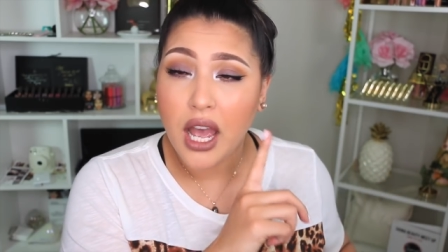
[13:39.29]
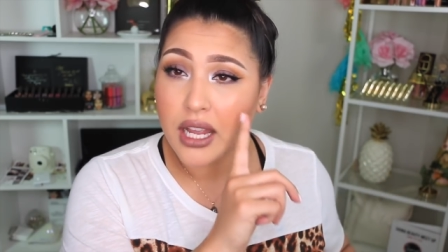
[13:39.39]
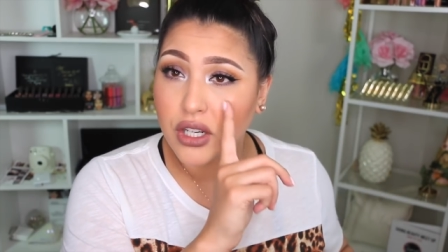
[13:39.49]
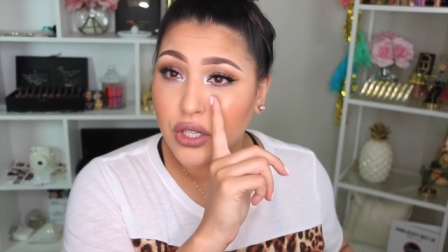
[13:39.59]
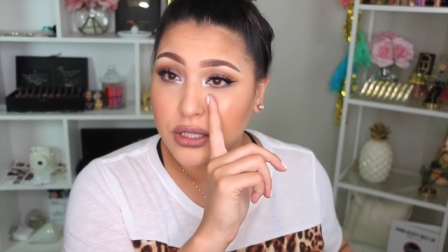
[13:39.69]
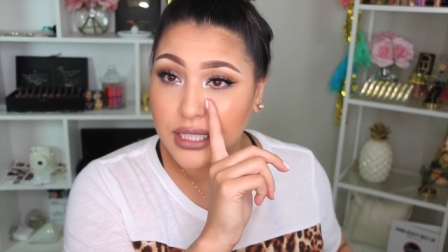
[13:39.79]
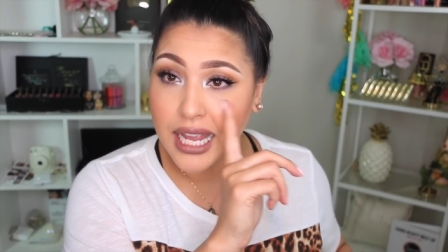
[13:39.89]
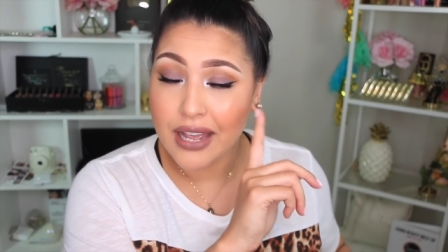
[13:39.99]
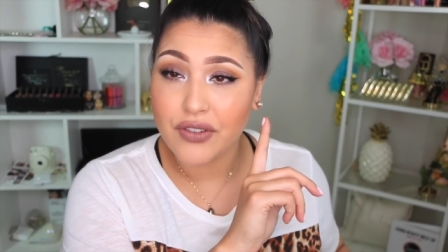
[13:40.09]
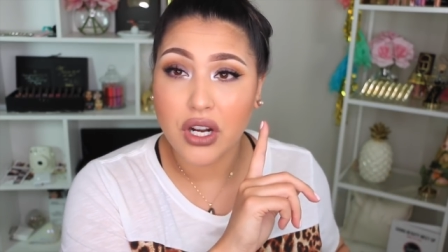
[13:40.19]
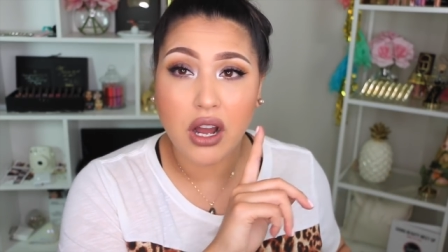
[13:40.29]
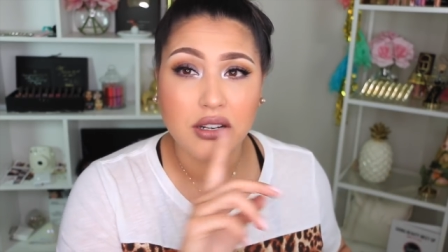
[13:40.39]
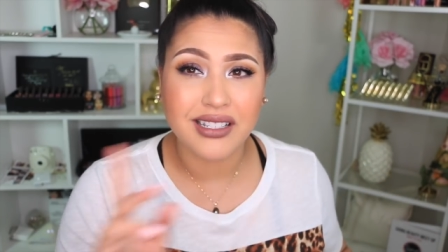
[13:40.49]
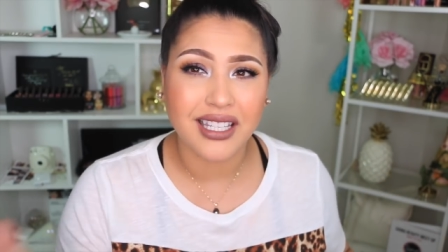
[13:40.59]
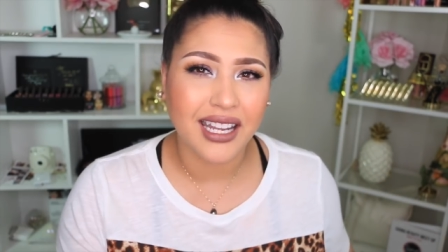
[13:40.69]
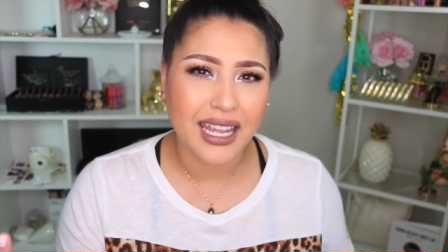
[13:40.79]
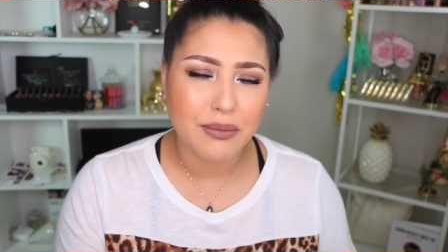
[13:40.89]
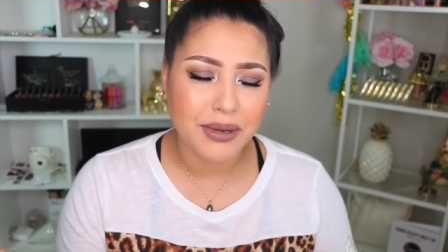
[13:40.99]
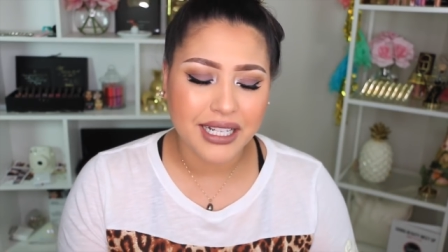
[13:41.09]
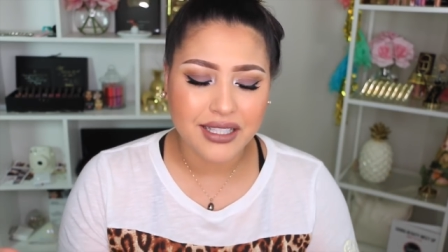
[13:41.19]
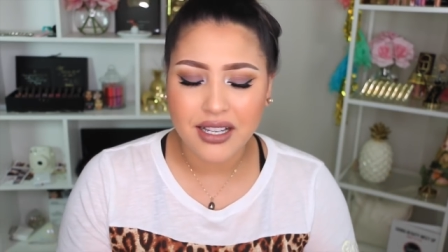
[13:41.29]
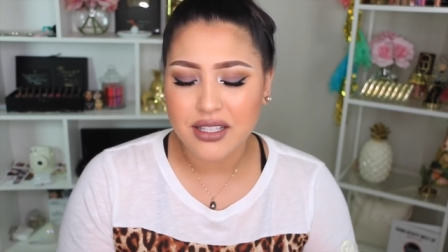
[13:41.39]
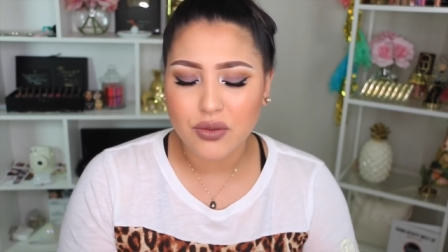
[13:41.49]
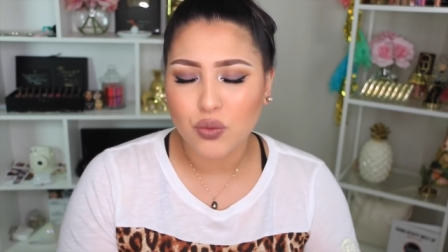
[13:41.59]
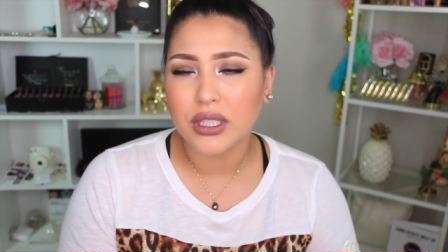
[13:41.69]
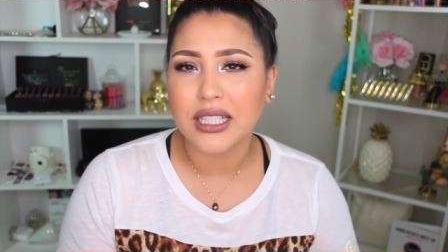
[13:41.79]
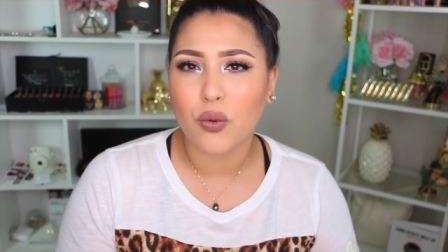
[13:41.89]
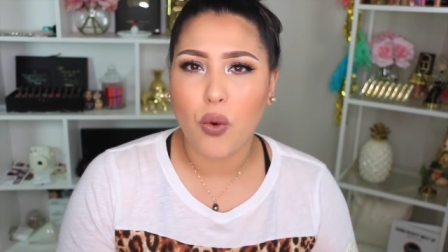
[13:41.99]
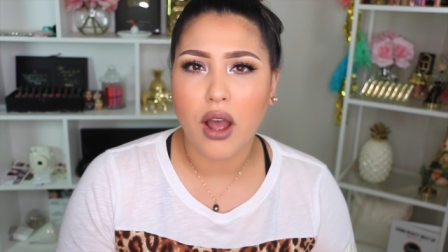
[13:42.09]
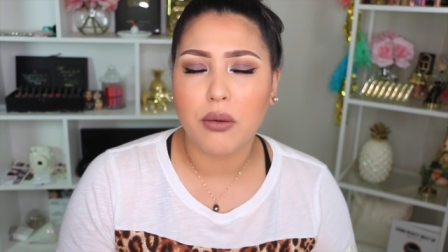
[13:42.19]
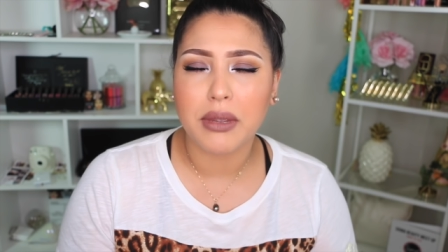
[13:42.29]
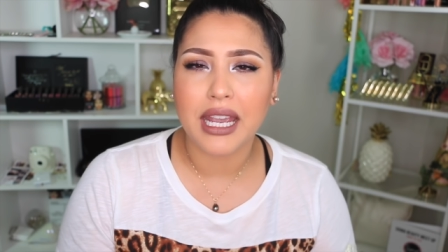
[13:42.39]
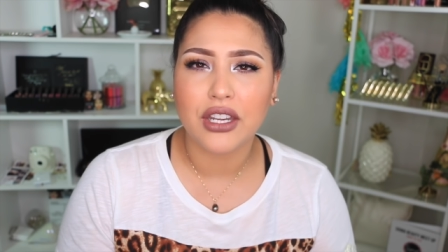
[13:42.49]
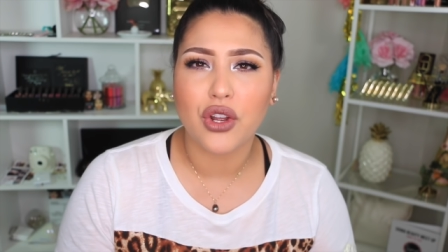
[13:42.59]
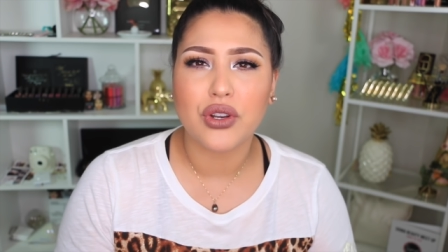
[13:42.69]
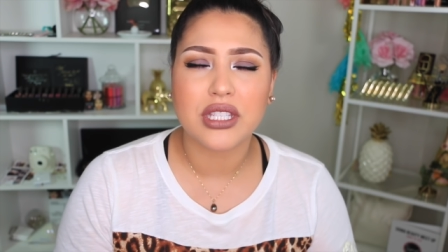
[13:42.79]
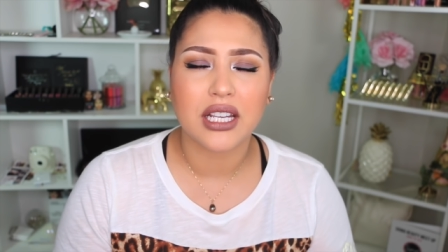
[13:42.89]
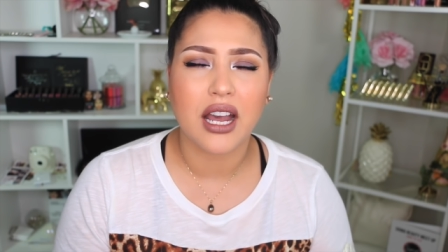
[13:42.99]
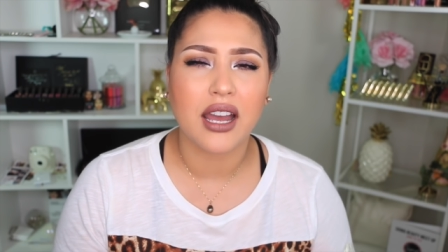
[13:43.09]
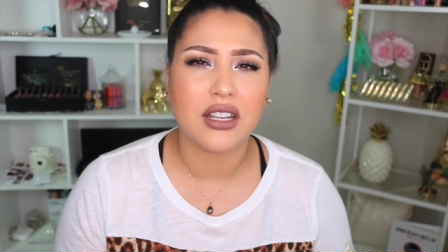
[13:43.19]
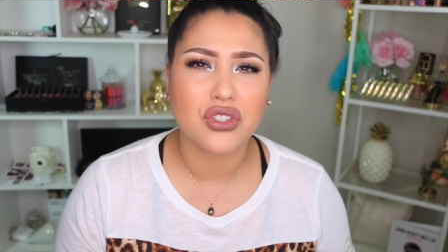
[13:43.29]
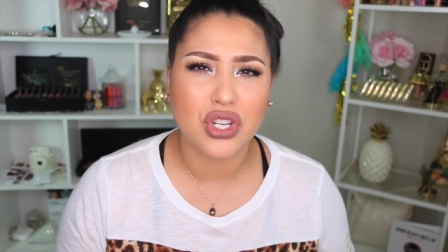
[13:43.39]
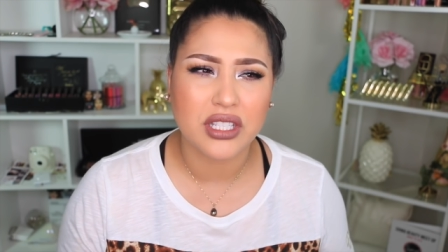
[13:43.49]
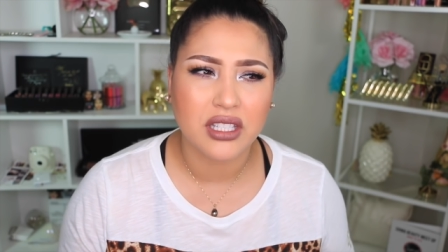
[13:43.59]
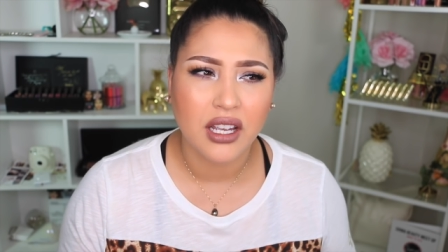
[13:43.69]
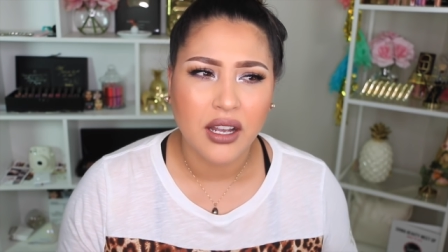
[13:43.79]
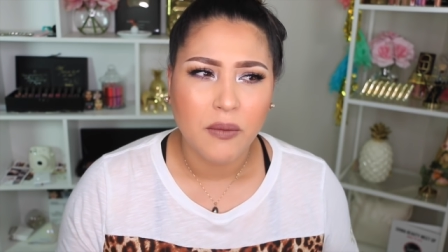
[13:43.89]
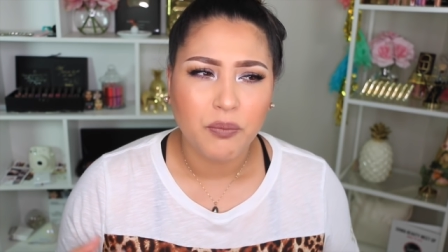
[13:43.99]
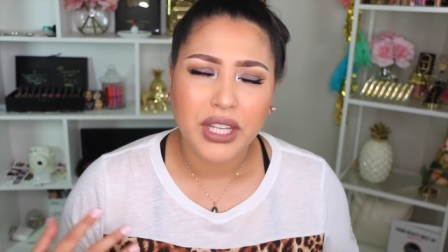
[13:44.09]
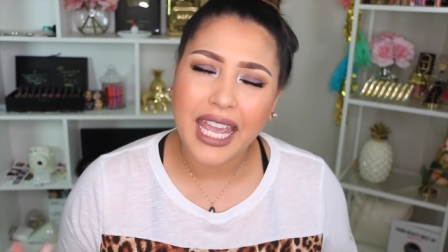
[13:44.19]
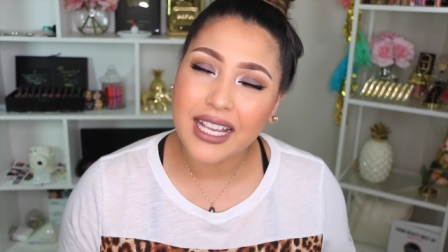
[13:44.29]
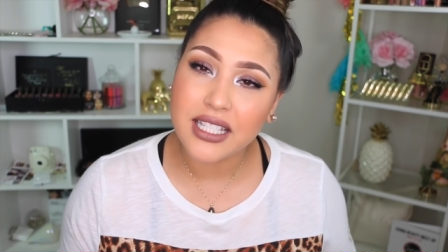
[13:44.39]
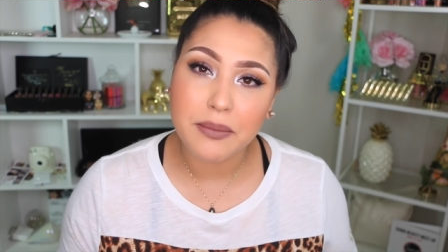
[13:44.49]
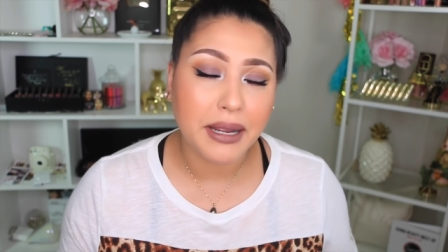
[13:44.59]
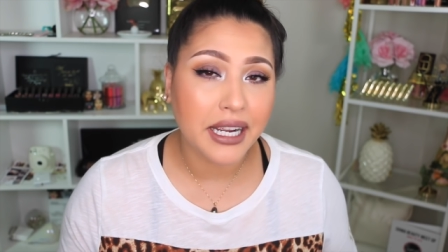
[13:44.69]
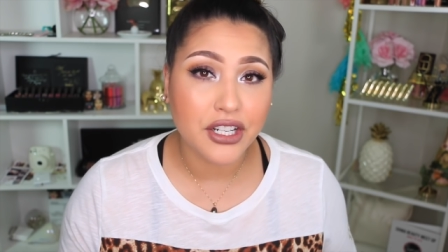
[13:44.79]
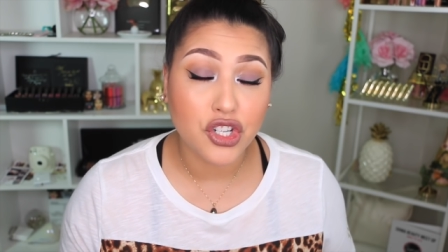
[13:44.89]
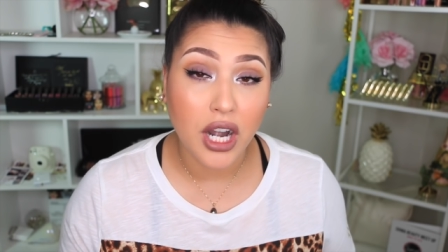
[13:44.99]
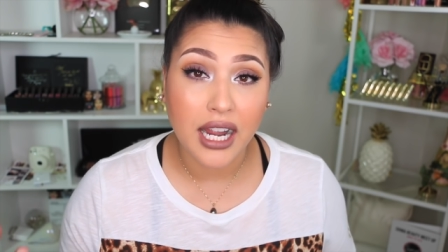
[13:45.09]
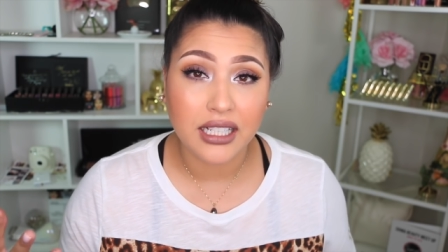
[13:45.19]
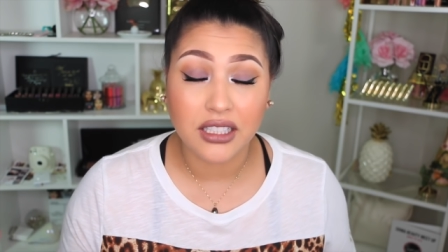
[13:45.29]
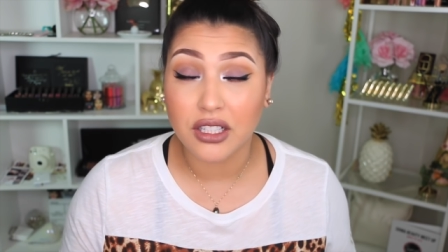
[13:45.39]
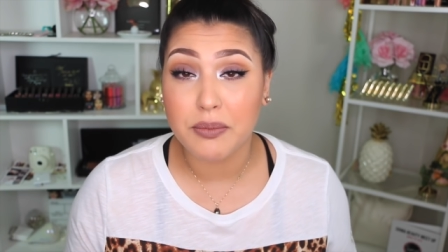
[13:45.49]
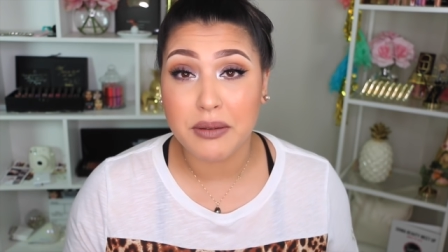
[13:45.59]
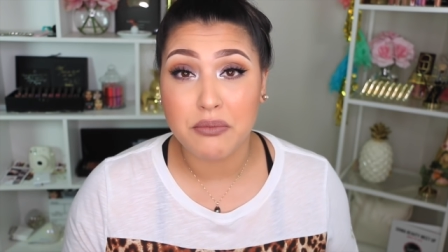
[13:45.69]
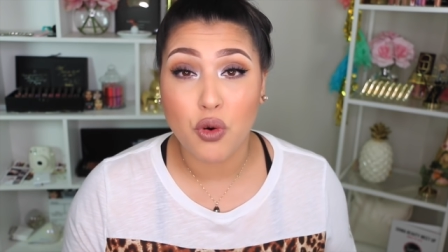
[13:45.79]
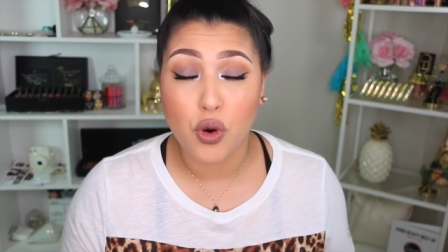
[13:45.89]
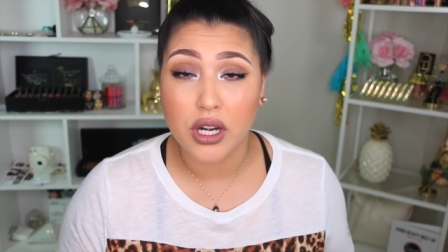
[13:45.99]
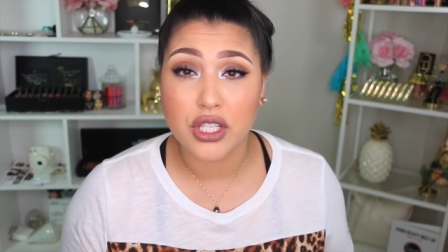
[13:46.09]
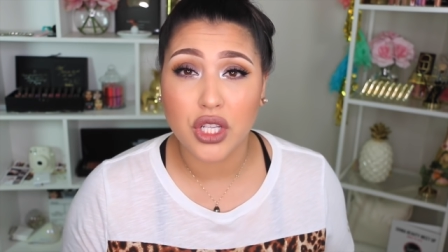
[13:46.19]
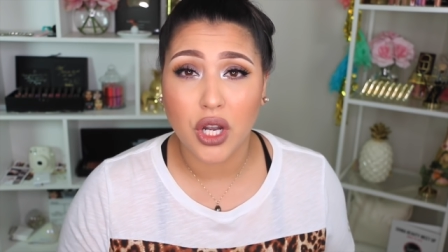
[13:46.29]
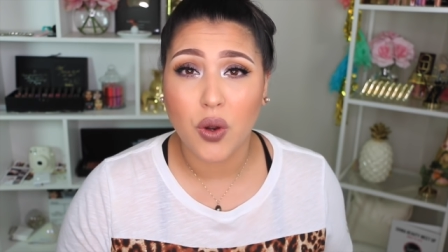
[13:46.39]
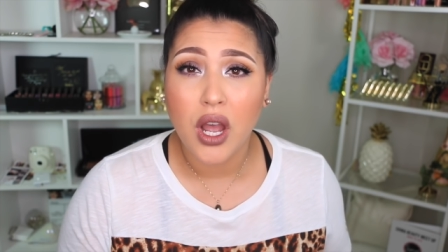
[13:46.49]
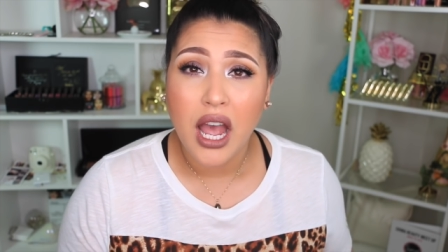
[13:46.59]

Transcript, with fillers: I currently have it on today, but it doesn't really wow me. I noticed it kind of just cakes up my under eye a little bit more. So